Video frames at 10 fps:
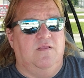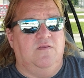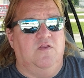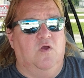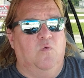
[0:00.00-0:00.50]

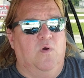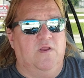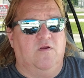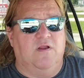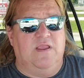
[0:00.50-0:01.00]
you know, what
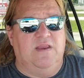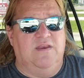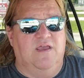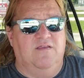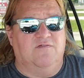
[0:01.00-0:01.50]
a hurricane
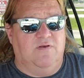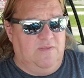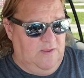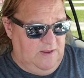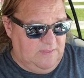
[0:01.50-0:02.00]
does or
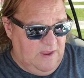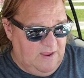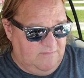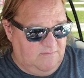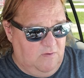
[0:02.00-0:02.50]
anything like
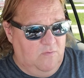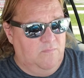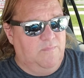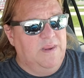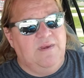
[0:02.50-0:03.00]
that. So,
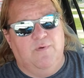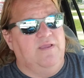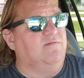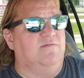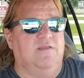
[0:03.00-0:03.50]
but
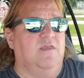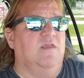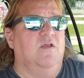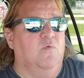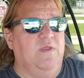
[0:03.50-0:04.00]
anyways,
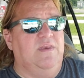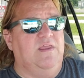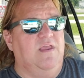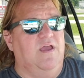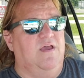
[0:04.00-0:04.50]

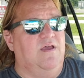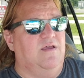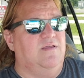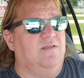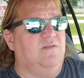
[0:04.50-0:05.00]
Windy,
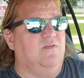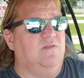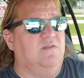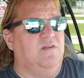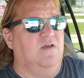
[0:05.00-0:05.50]
uh,
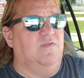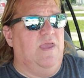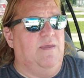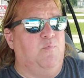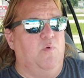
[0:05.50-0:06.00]
you know, the
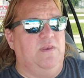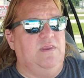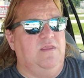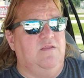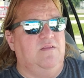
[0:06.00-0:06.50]
app
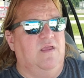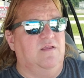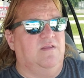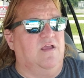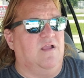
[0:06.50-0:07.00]

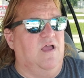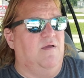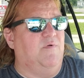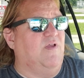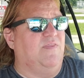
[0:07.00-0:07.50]

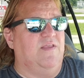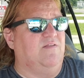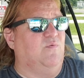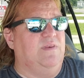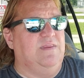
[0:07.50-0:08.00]
Windy.com uh, or I think
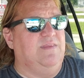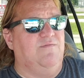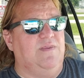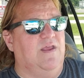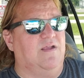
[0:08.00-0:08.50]
it's
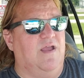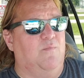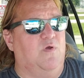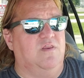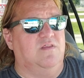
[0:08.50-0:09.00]

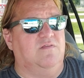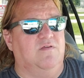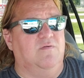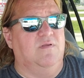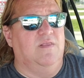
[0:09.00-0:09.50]
WindyTV.com, one of the
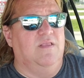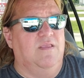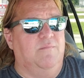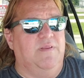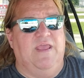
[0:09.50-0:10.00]
two.
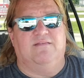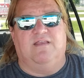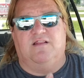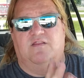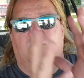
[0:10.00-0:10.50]
But it has
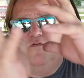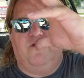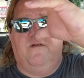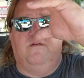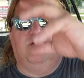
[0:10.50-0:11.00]
like little,
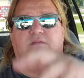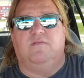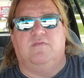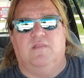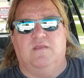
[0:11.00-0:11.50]

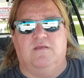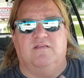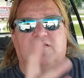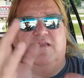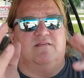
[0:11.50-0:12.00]

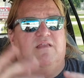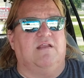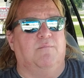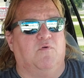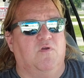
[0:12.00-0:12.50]
little. It's
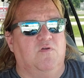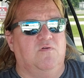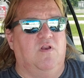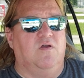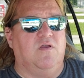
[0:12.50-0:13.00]
like a
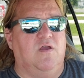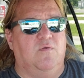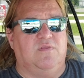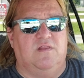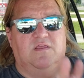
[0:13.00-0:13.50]
maroon logo
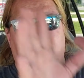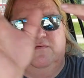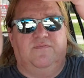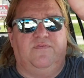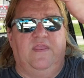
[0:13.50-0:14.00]
with the
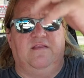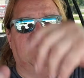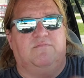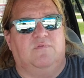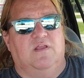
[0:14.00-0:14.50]
little
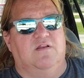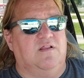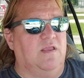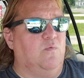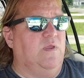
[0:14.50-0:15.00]
things that look
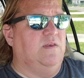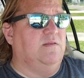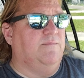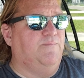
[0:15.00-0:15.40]
like wind.